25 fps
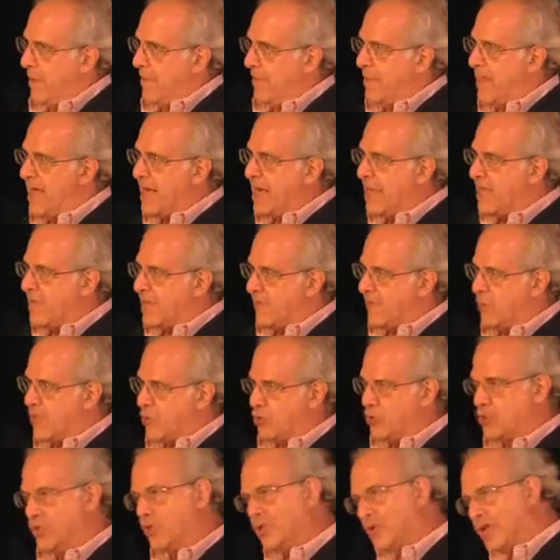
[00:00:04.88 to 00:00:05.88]
Many of
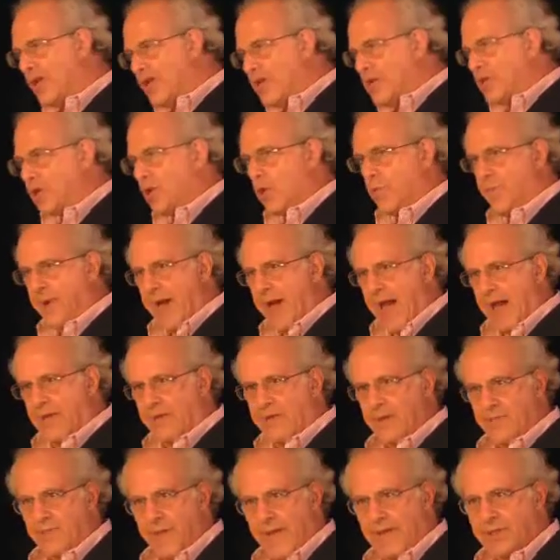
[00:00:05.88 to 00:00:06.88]
those who didn't go back
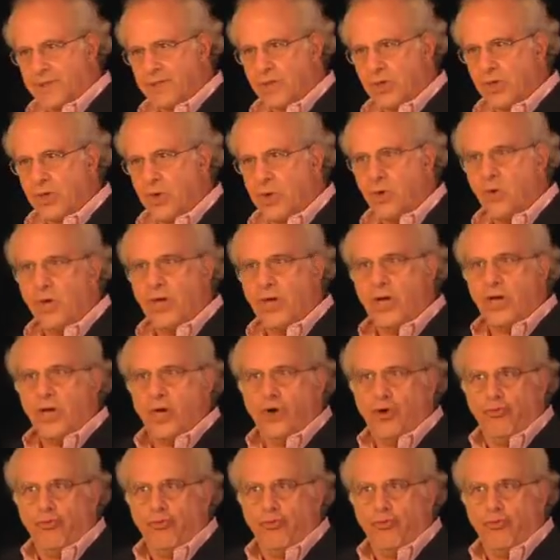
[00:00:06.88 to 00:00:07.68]
to Mexico